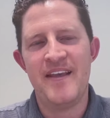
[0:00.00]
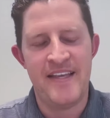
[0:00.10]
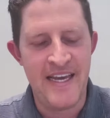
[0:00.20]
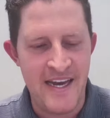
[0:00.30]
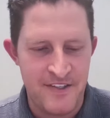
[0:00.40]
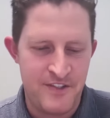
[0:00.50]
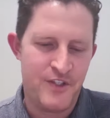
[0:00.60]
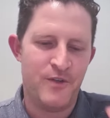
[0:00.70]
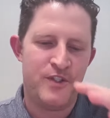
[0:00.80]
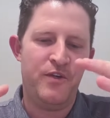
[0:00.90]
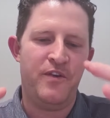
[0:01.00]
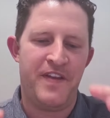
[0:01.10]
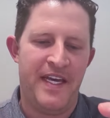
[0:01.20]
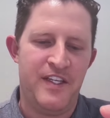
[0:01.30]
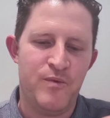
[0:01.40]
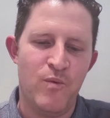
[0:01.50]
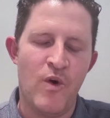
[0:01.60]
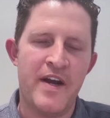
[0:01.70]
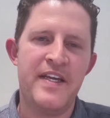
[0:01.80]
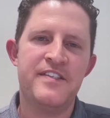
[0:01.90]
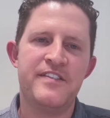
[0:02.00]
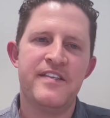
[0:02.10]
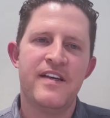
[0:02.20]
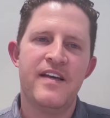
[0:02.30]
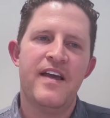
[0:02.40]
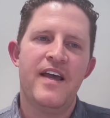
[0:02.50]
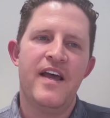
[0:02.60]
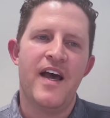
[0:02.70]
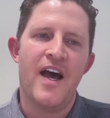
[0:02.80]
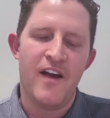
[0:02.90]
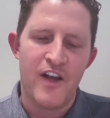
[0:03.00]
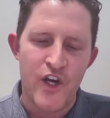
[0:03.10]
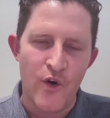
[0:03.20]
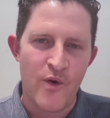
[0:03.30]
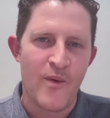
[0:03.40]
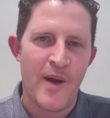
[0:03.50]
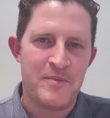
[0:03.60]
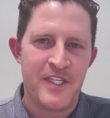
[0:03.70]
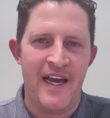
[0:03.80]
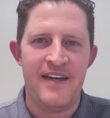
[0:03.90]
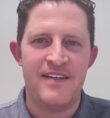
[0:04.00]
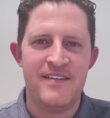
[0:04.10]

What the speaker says: Yeah, so two things. One is go to our website,